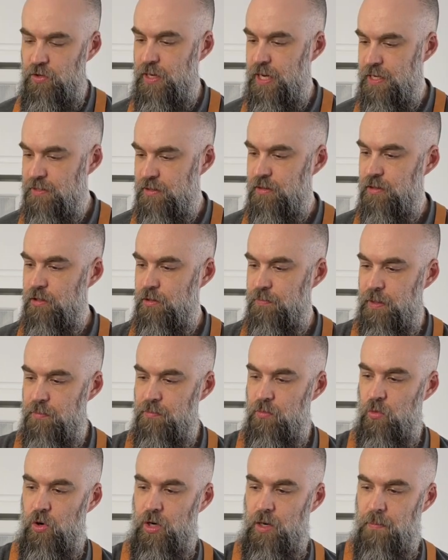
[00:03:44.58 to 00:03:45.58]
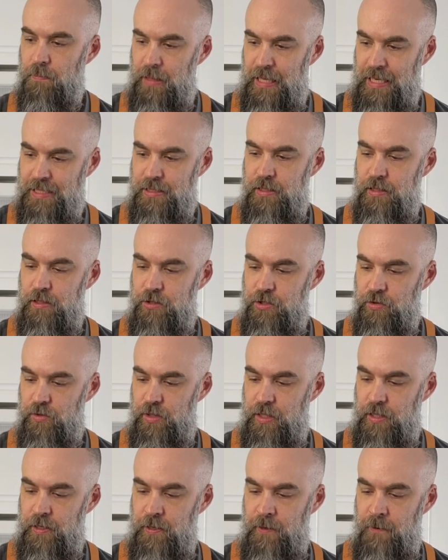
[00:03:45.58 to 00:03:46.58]
has a little bit more complexity to
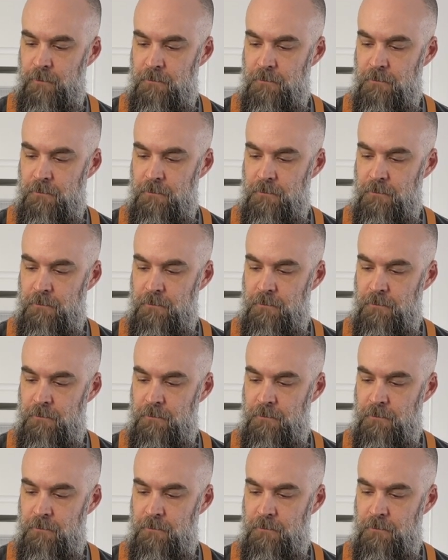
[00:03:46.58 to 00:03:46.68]
it.